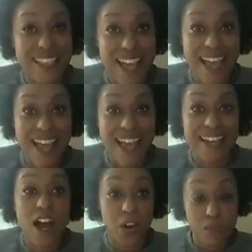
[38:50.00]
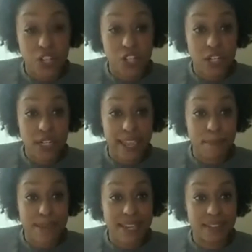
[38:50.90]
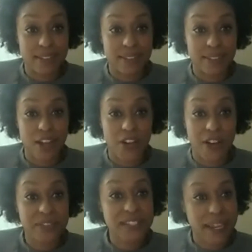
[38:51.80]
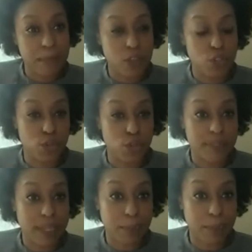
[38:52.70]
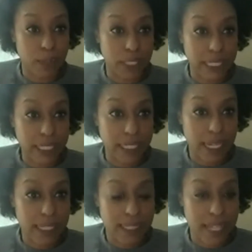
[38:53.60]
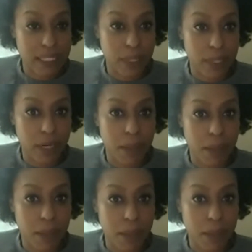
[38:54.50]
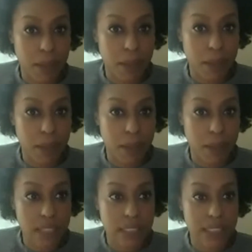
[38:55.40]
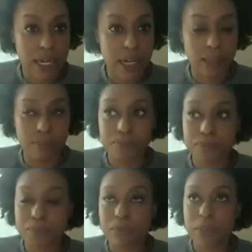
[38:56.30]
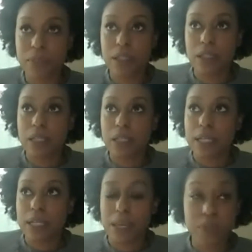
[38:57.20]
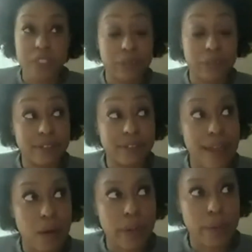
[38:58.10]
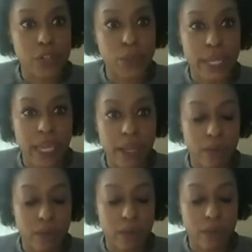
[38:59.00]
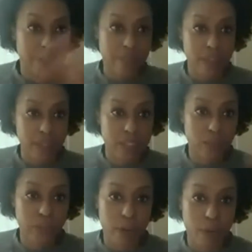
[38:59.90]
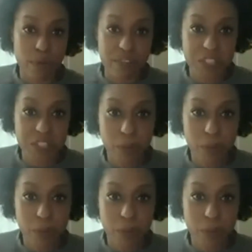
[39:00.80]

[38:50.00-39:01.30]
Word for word: that automation and campaigns are not the same, and you should treat them separately. I think that's been a one for us because um, that was different from how we were doing it previous with our previous